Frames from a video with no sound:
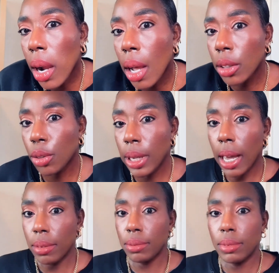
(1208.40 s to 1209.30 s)
So yeah,
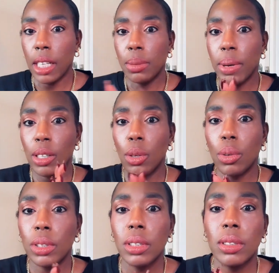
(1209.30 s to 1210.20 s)
that's my
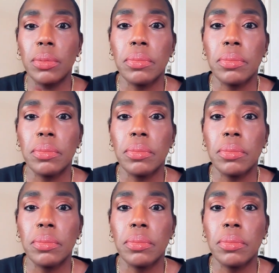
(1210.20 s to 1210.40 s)
thoughts.